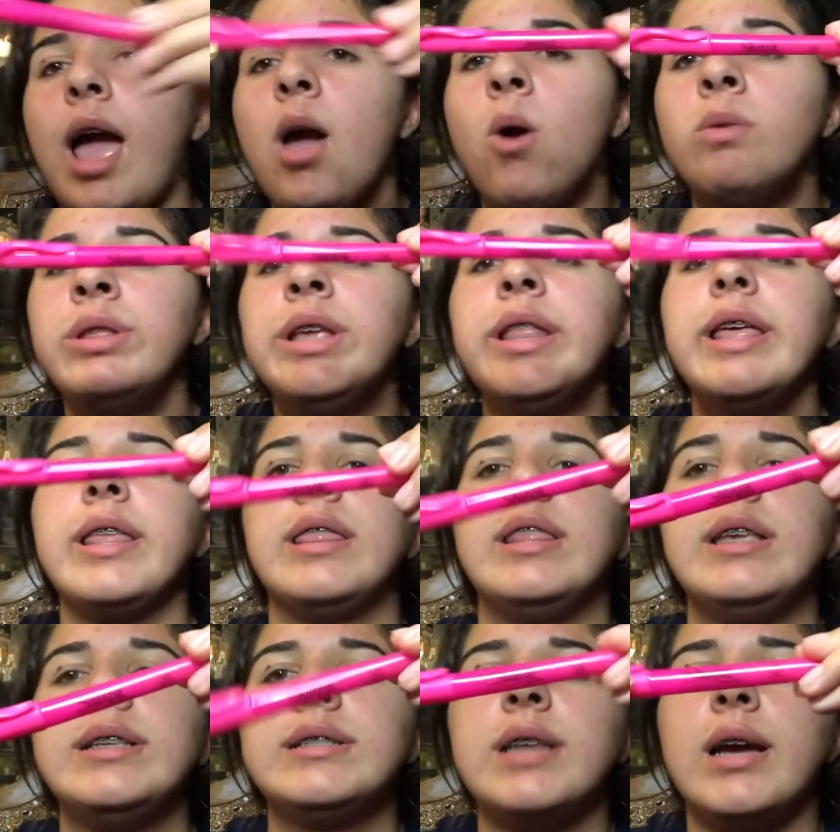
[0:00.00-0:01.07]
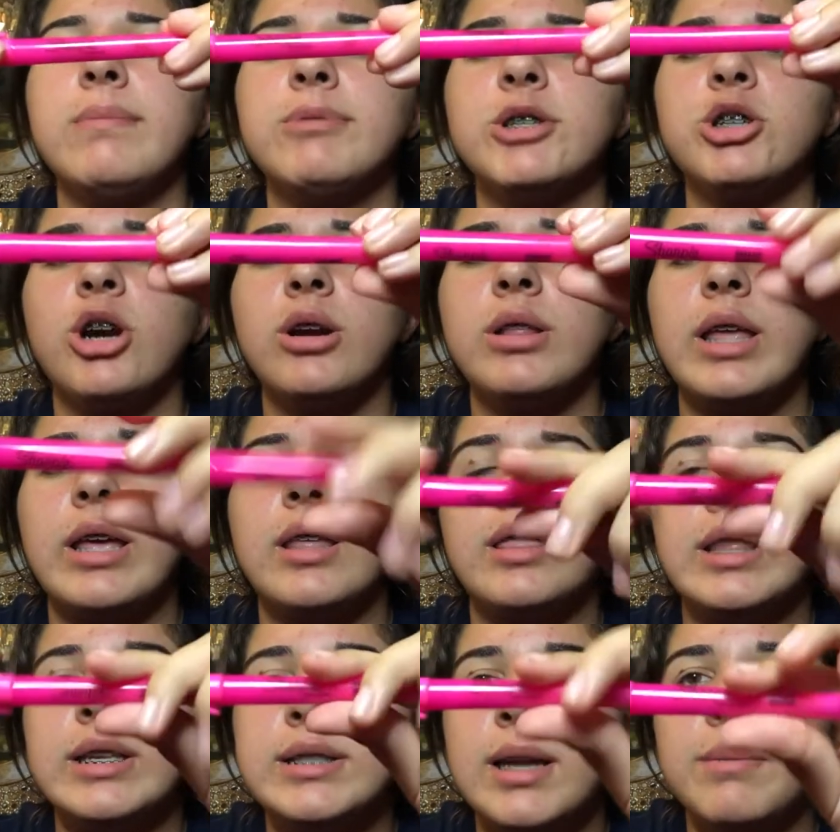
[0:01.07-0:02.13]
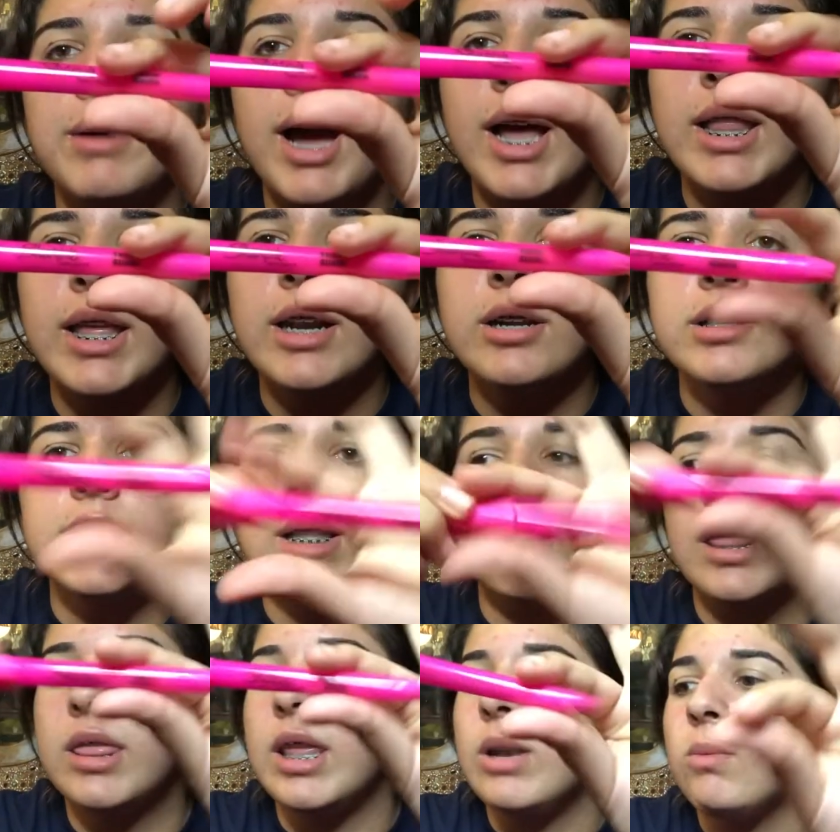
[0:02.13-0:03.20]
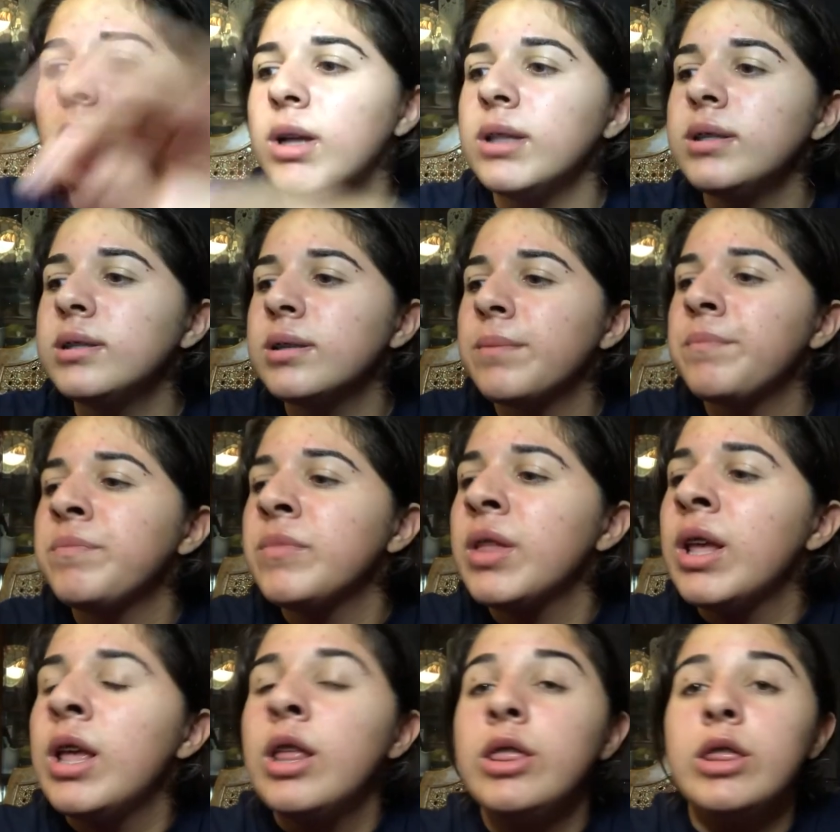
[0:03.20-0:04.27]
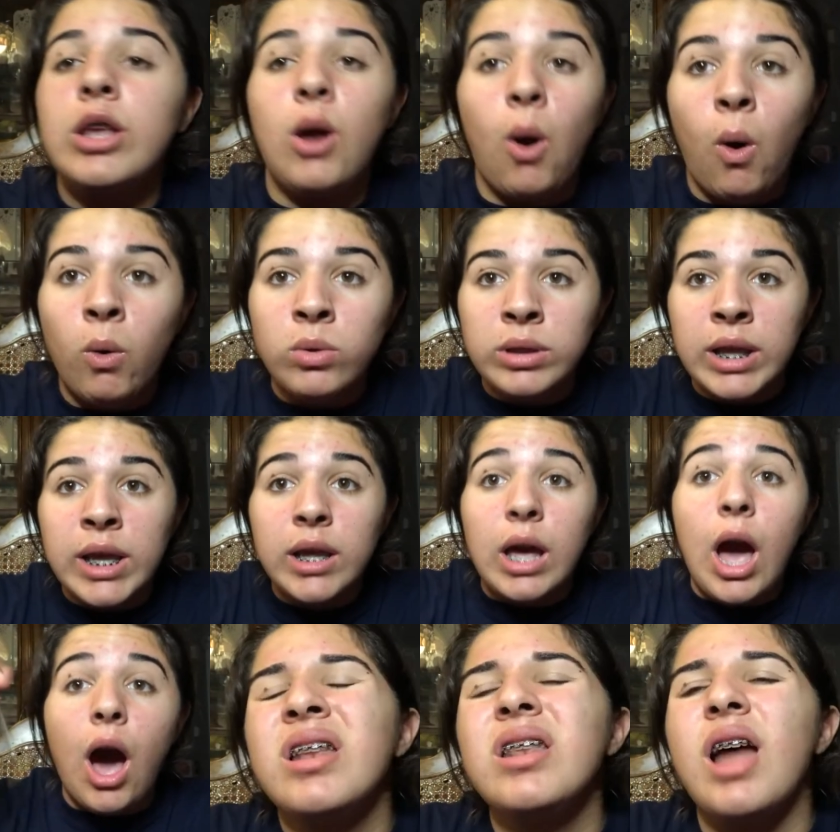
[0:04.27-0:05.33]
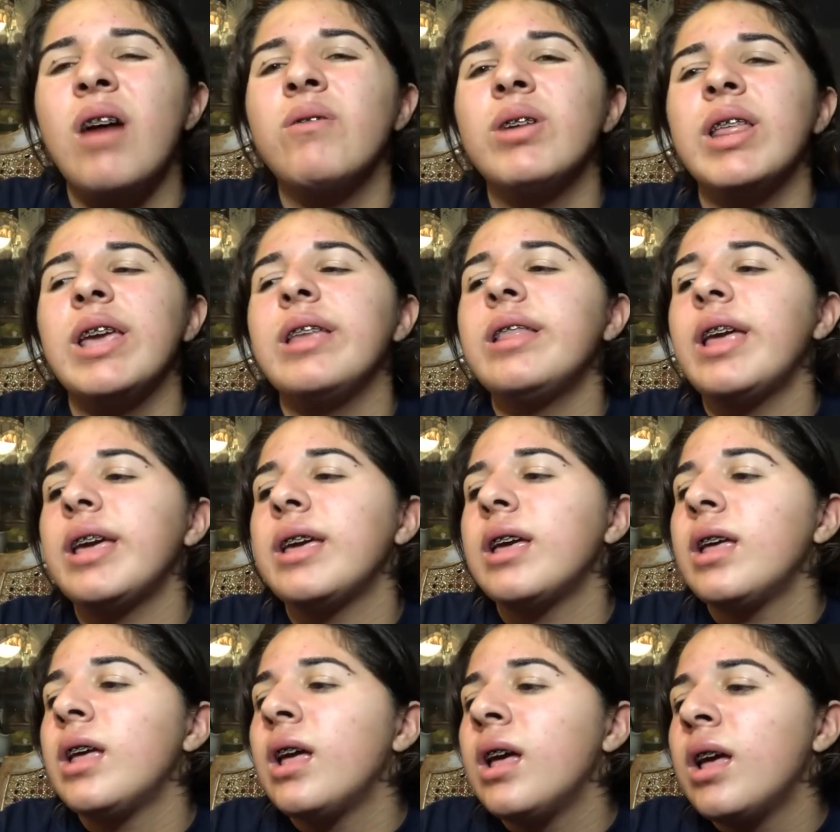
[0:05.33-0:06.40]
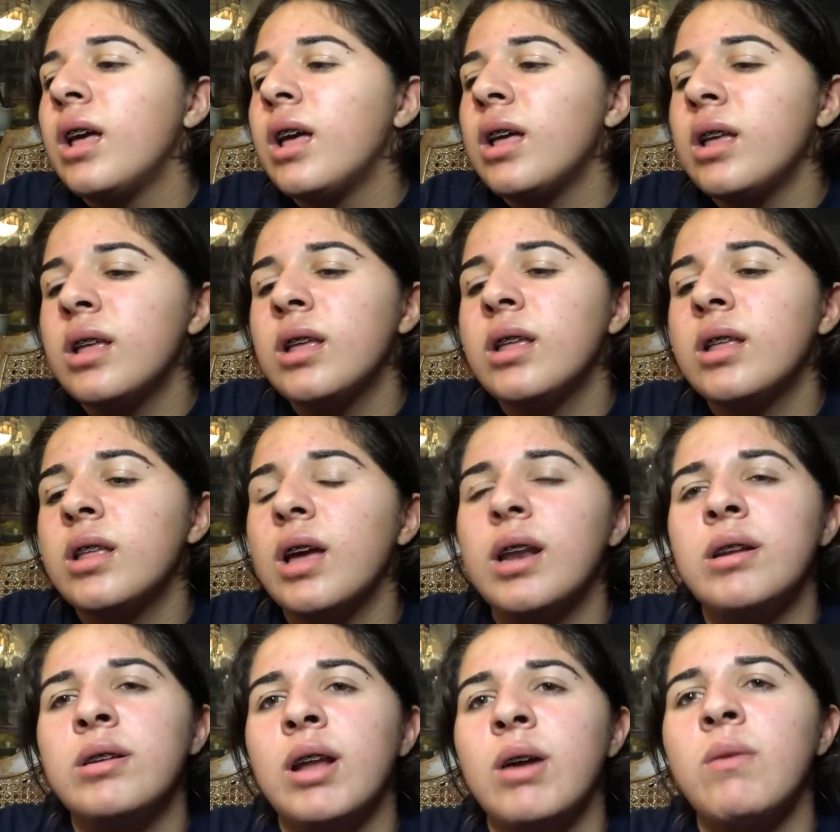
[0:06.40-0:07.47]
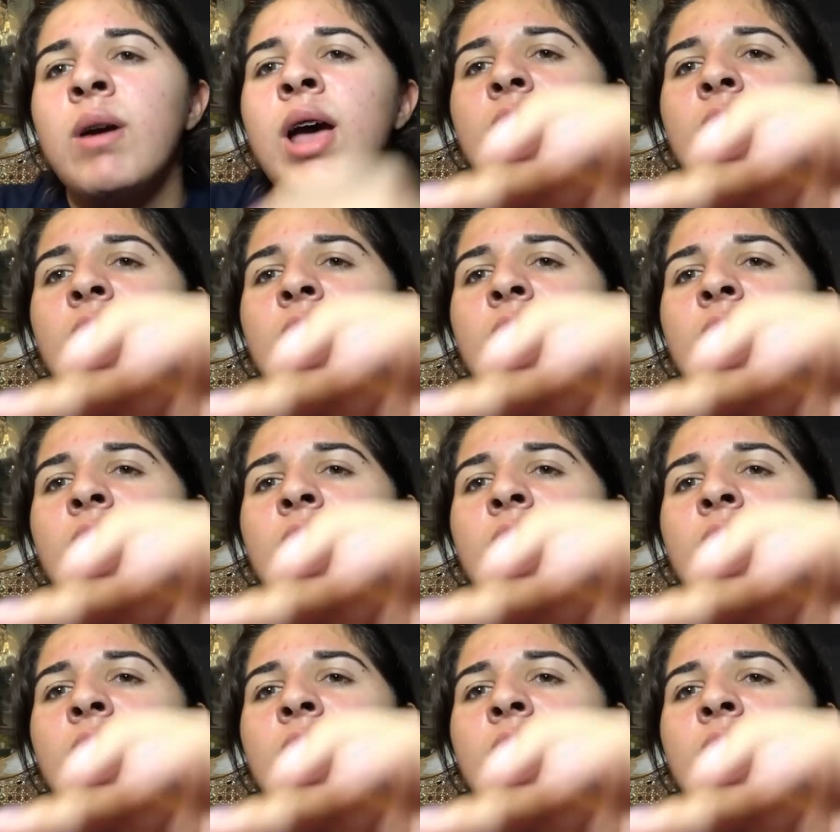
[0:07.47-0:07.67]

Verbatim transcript: I only like these type of sharp like these type of highlighters like the thin ones the only, not really, like, I don't know.